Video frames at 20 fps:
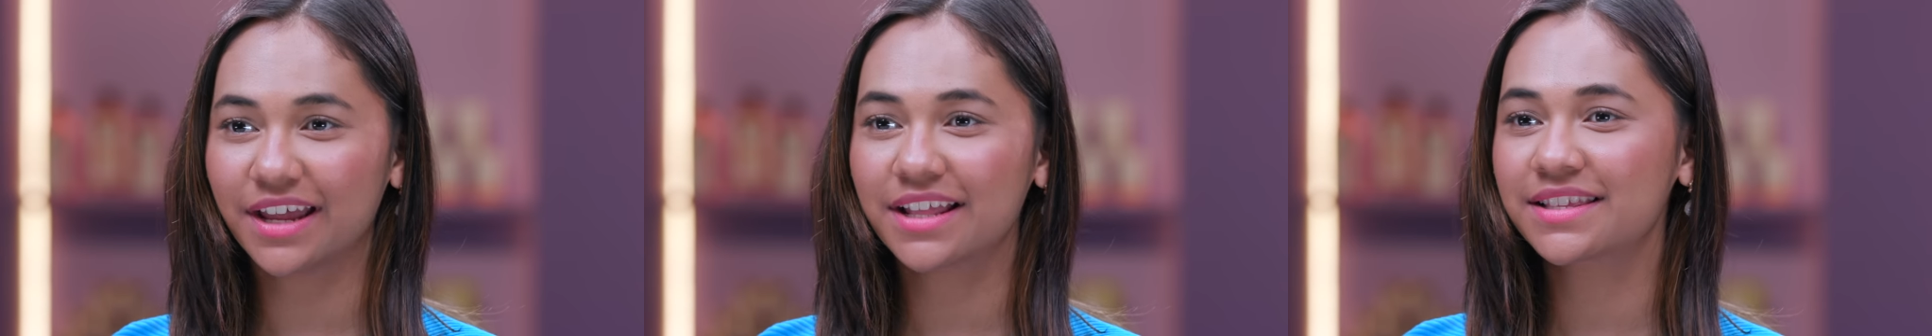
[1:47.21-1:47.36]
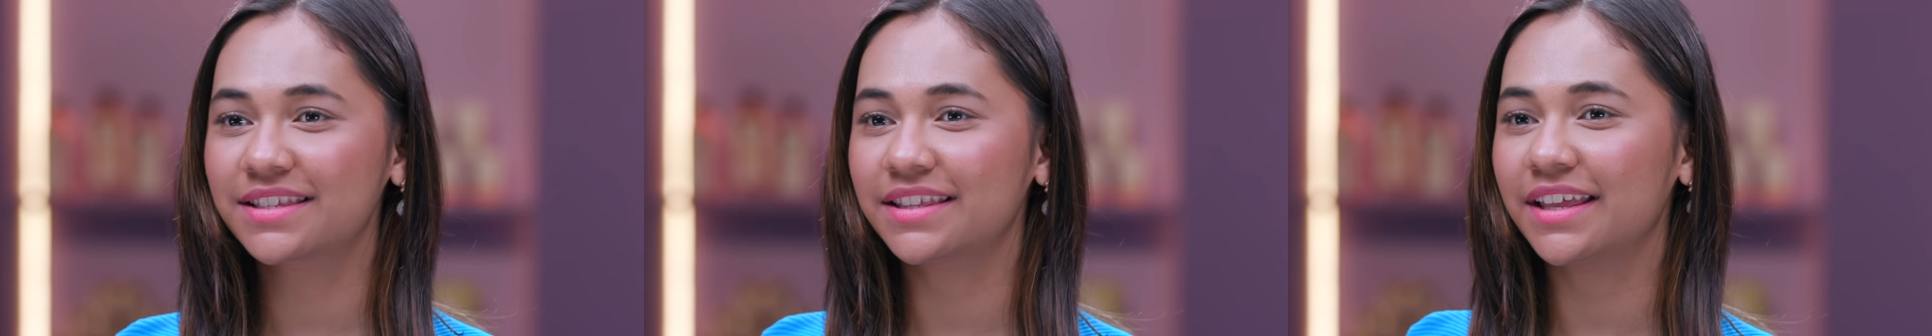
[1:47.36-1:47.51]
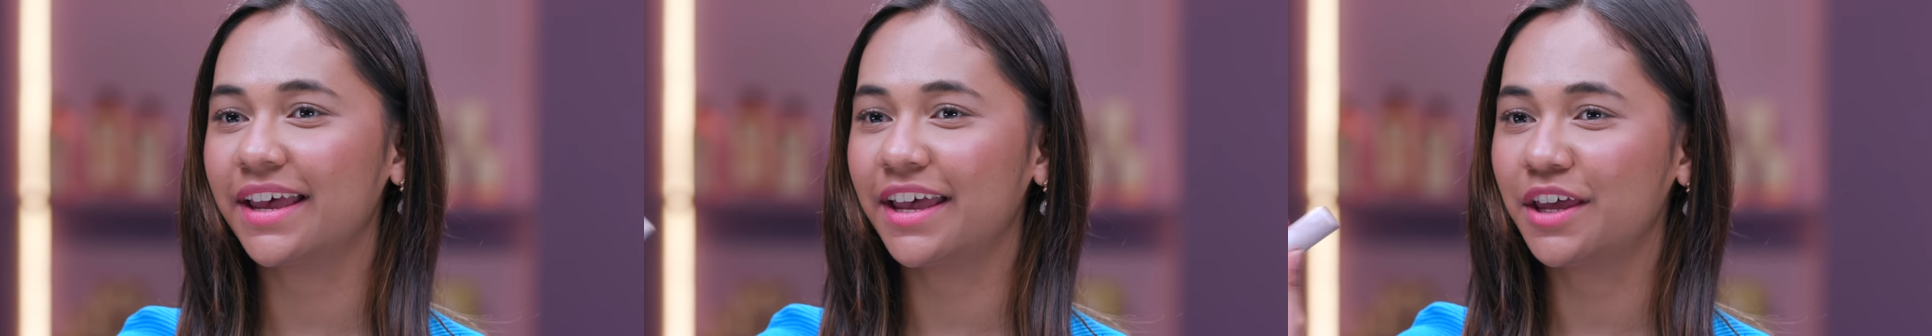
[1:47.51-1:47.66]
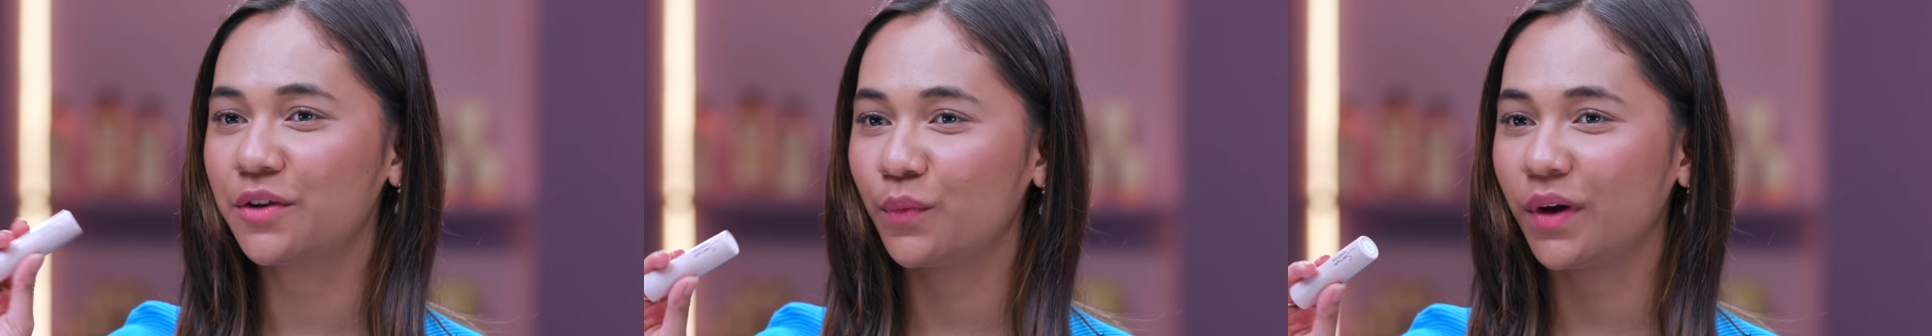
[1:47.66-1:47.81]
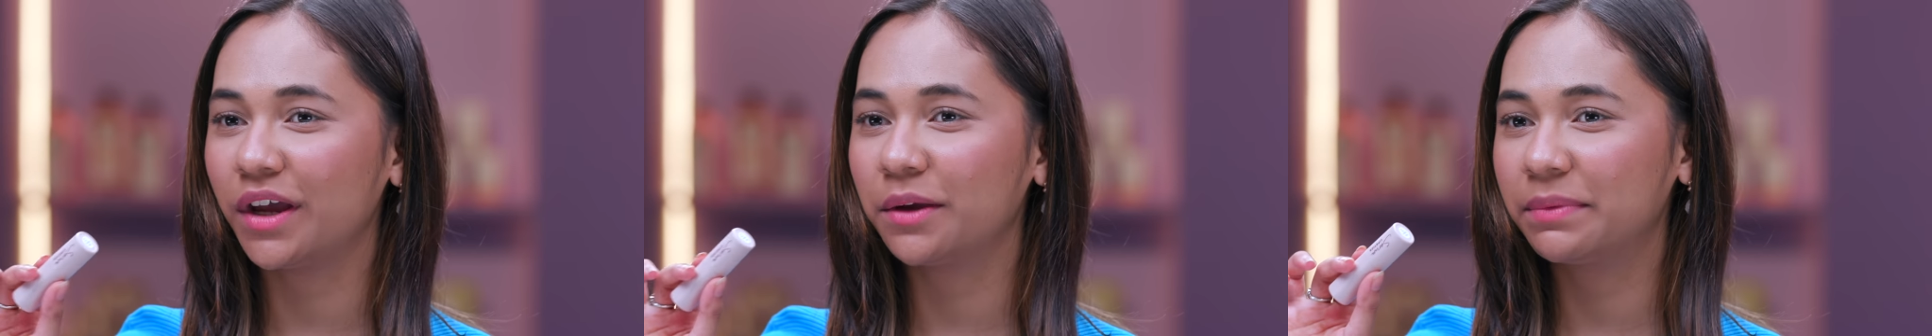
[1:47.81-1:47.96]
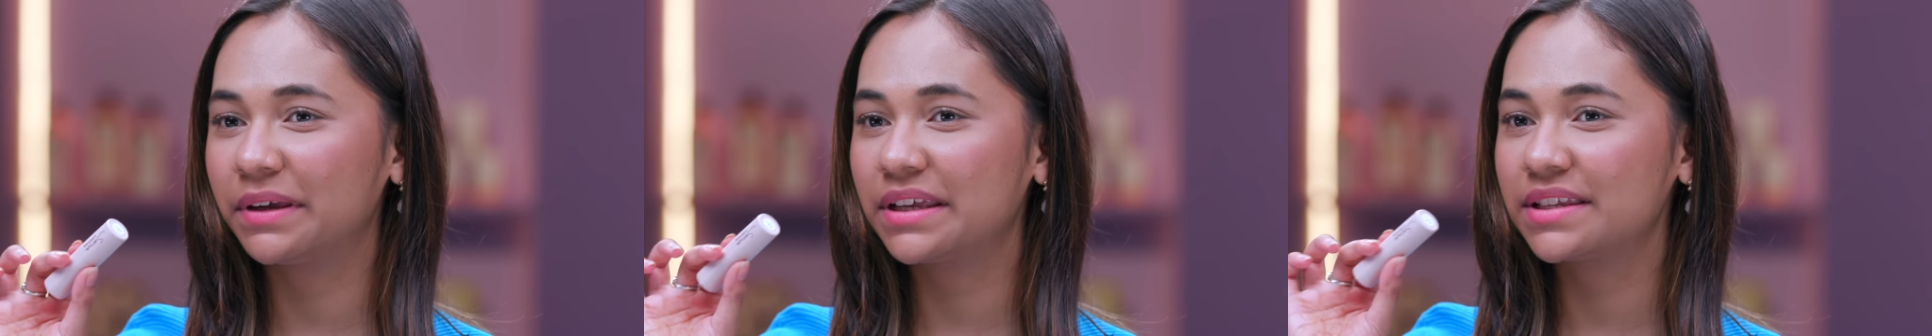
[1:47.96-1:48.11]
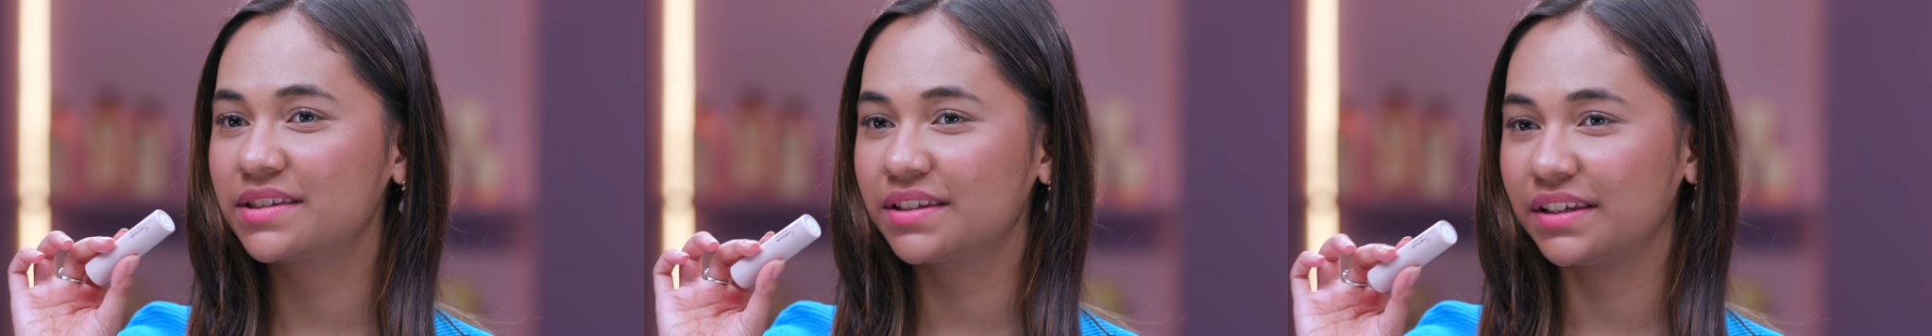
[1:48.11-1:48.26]
It's the
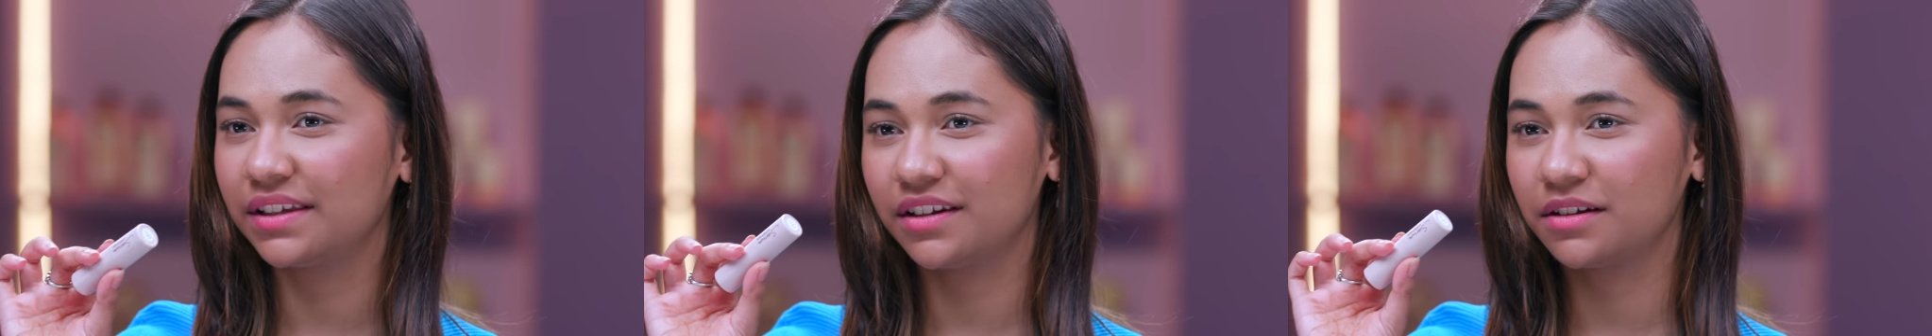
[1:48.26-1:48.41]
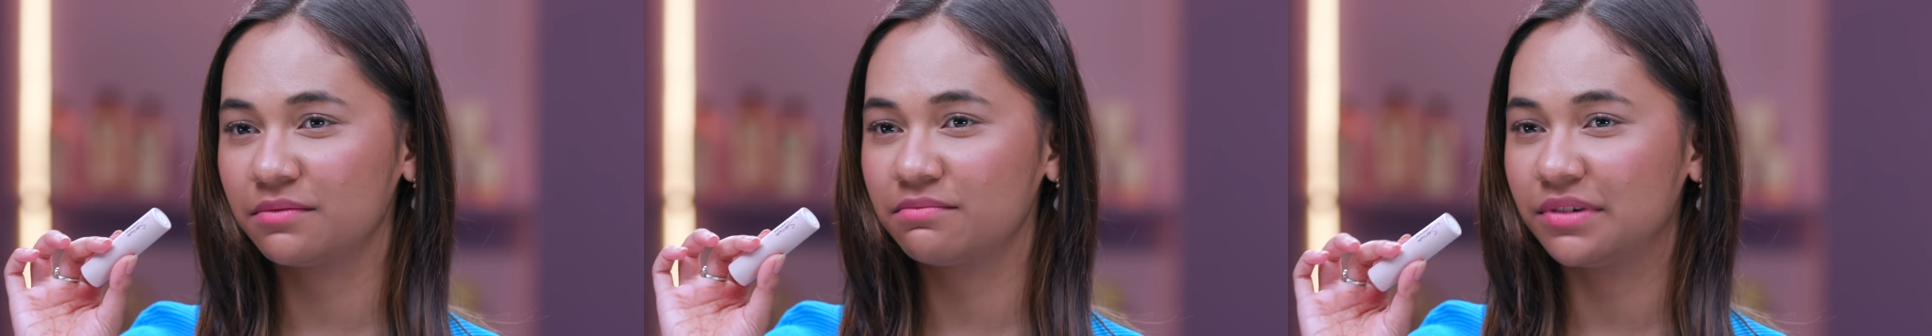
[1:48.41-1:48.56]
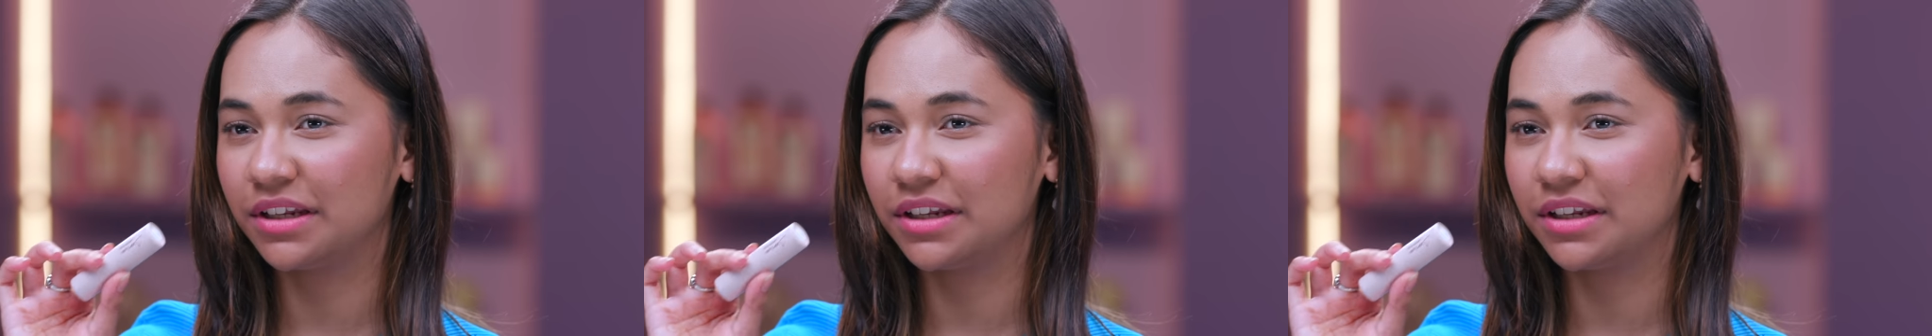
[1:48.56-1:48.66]
NY-based Serum